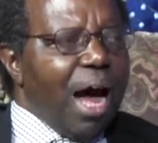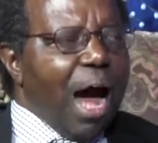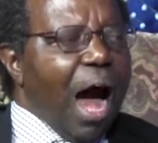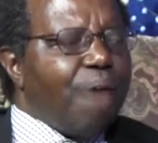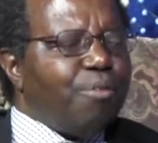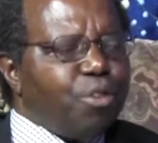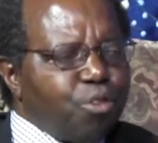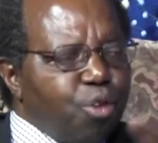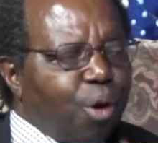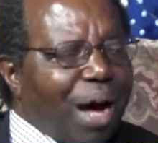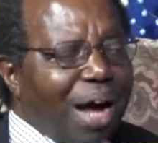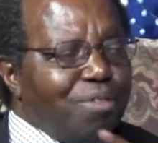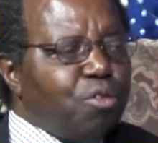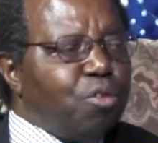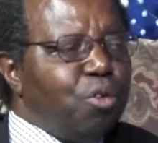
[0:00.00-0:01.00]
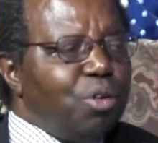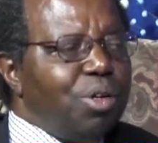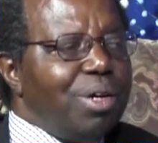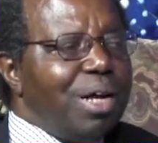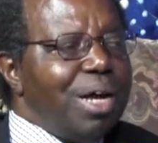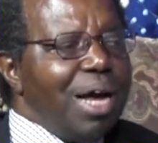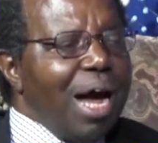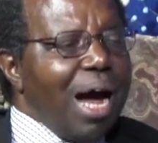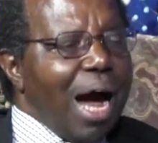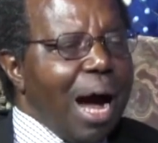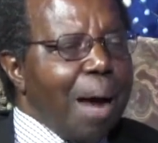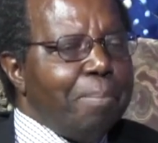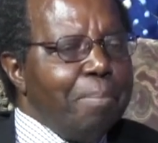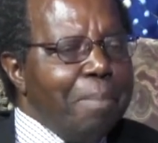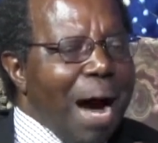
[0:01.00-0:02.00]
I've also cancelled
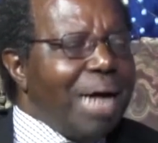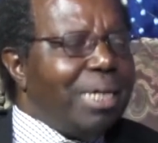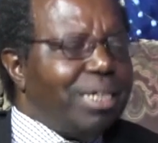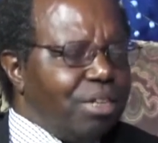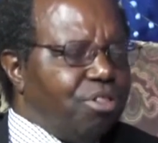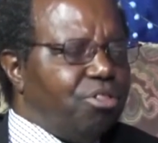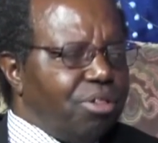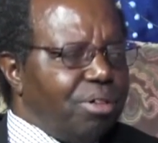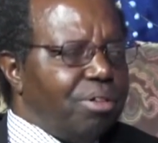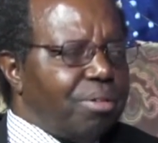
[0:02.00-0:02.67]
a marriage